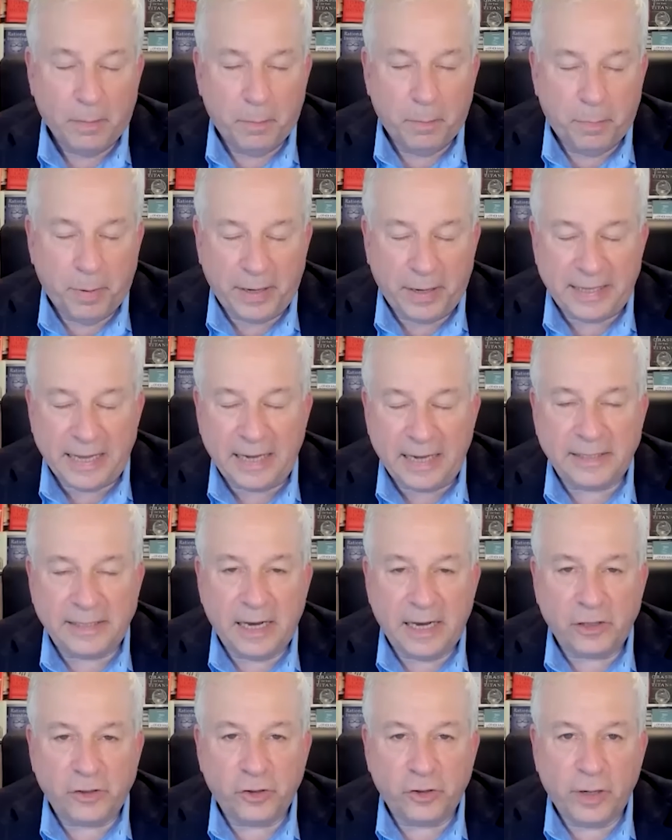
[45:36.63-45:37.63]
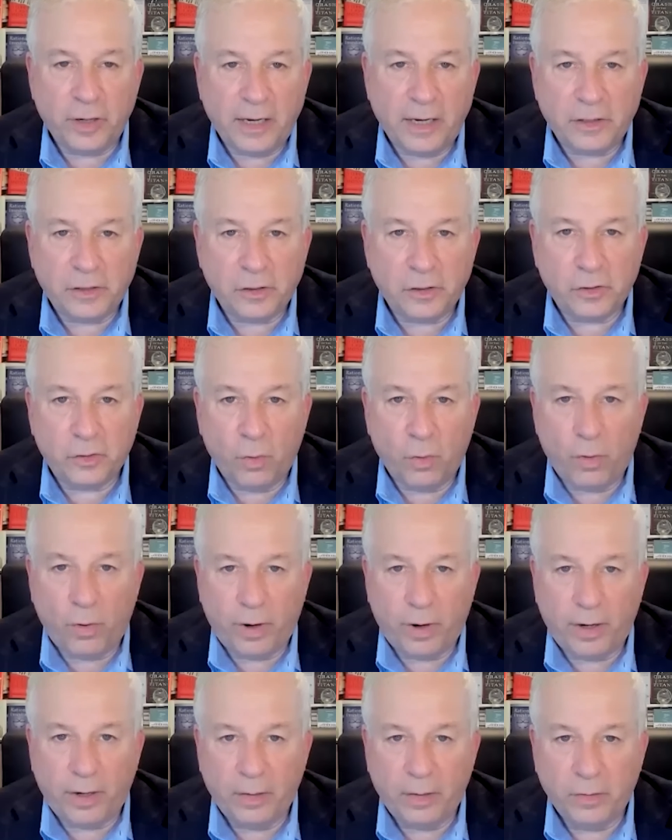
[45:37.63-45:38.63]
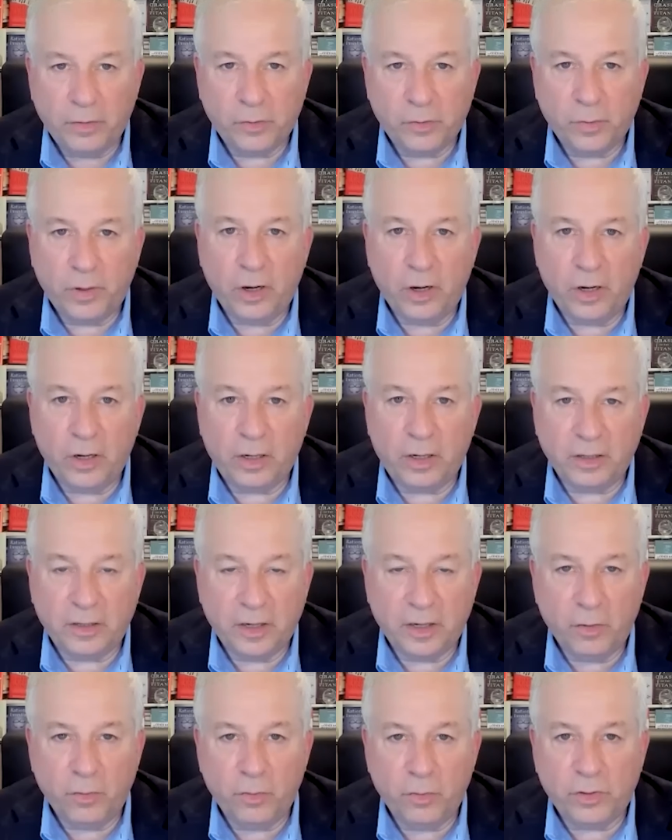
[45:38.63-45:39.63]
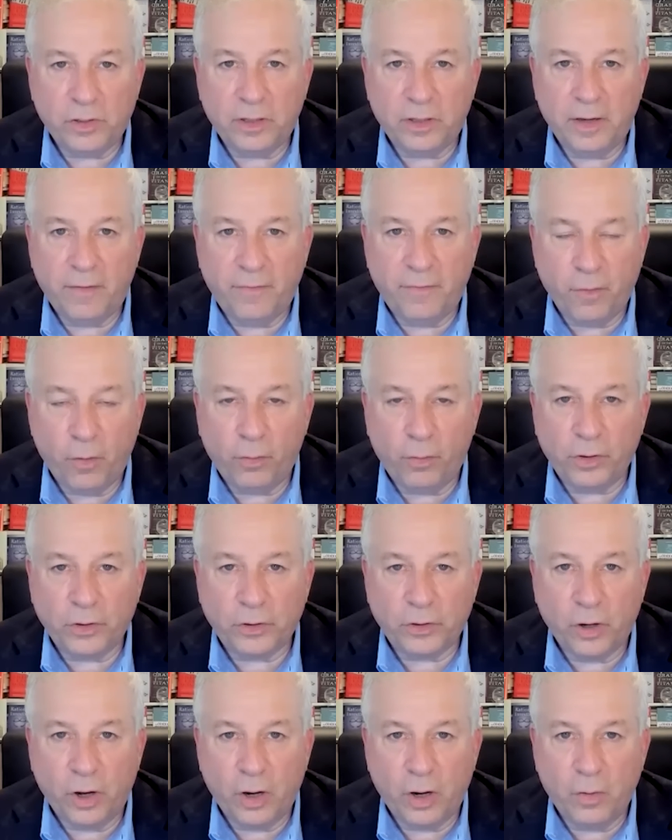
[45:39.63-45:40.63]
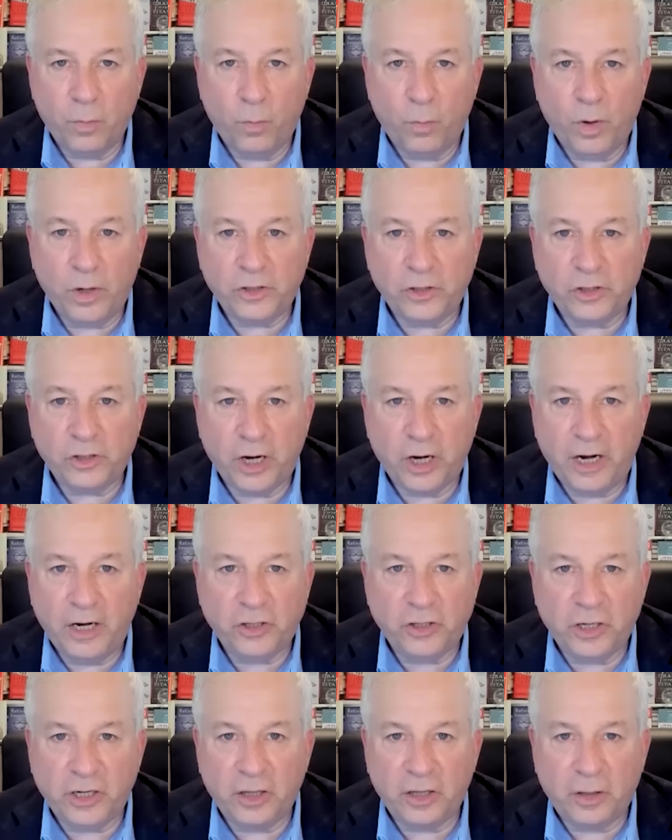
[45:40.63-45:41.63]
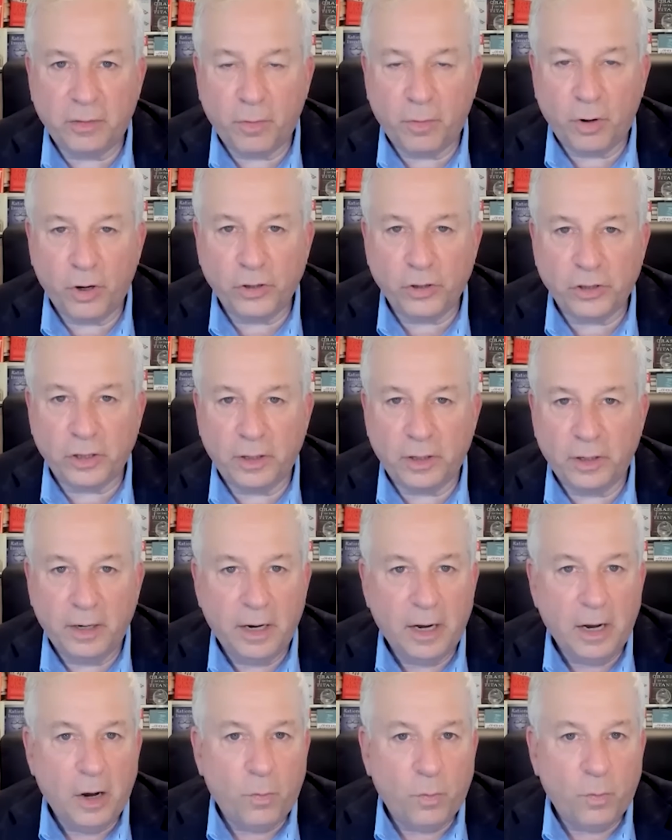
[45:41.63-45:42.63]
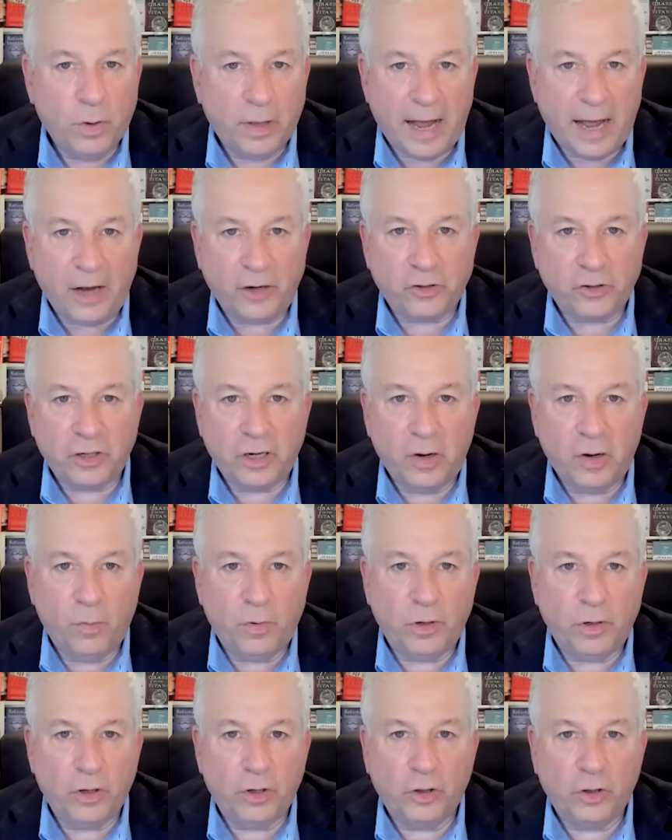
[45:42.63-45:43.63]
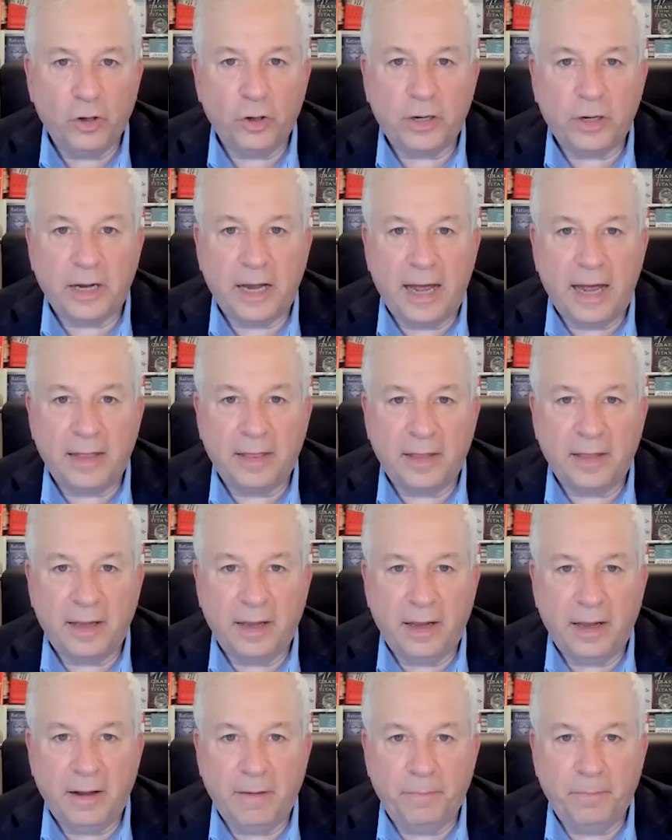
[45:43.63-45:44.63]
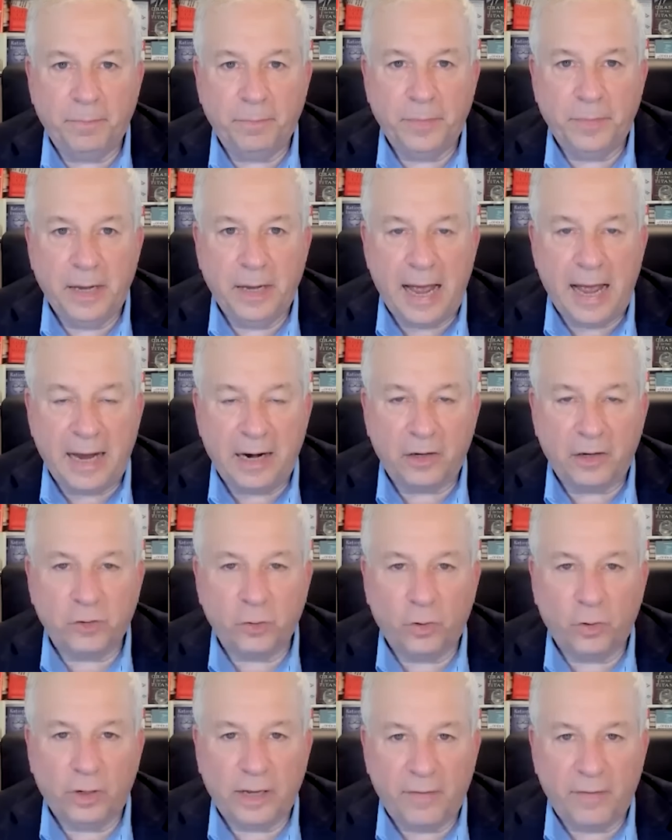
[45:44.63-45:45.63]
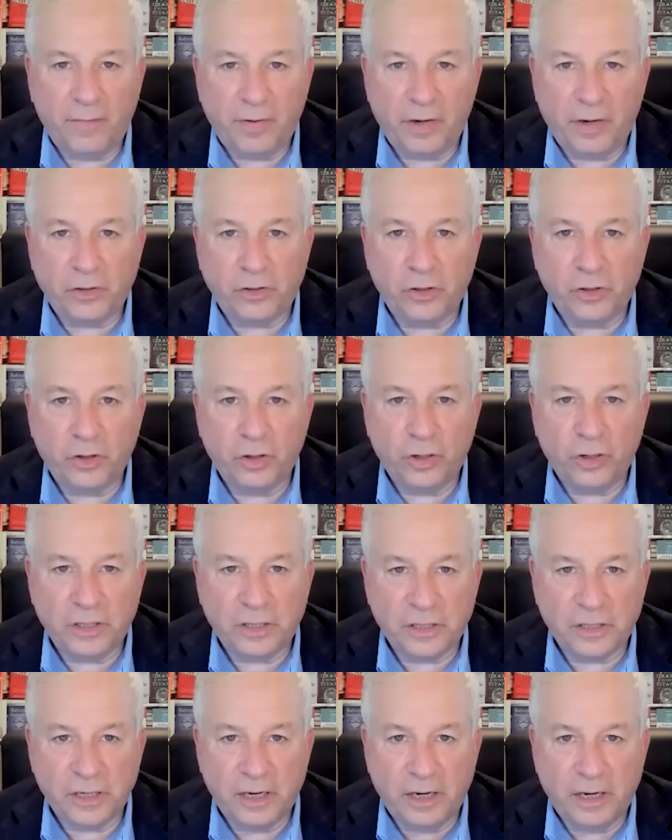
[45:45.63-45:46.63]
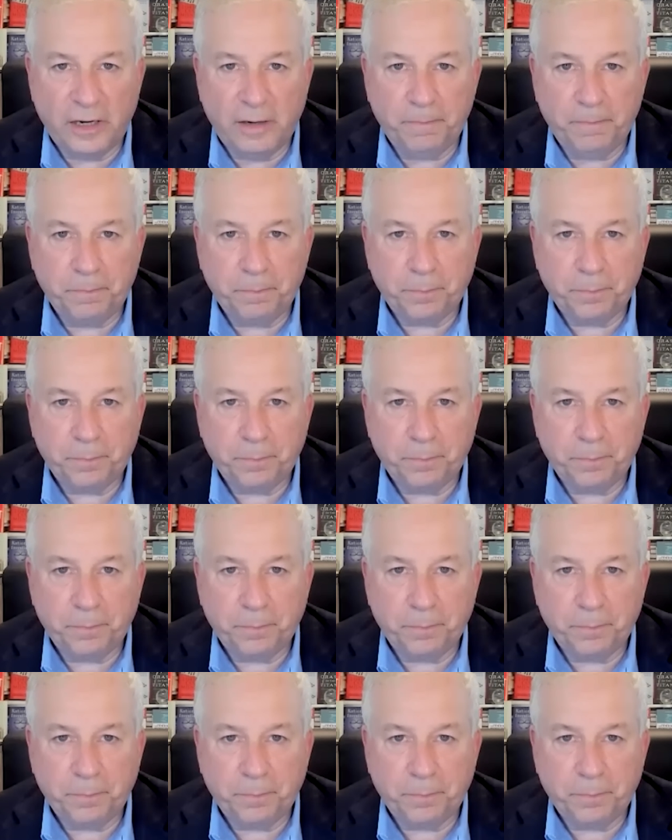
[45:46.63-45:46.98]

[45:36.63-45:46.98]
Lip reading: But that's yesterday's story. So we got to continuously focus on what's changing at the margin. Well, actually, when you look at the anecdotal evidence, you're going to see